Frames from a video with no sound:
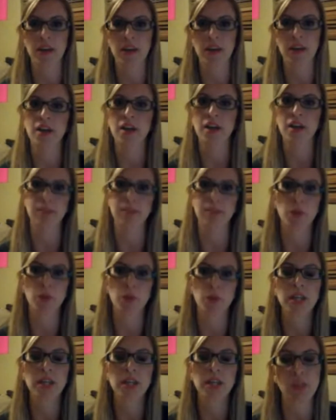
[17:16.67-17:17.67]
and
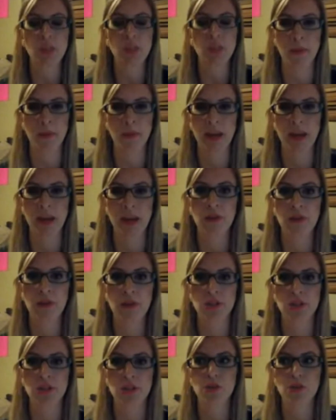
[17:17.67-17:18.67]
cosmetics. We teach women
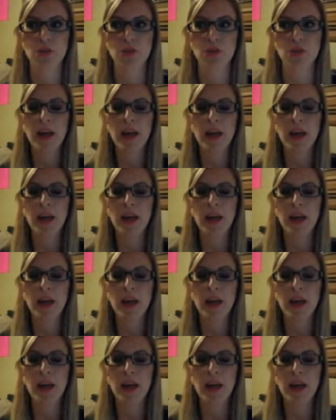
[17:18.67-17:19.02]
how to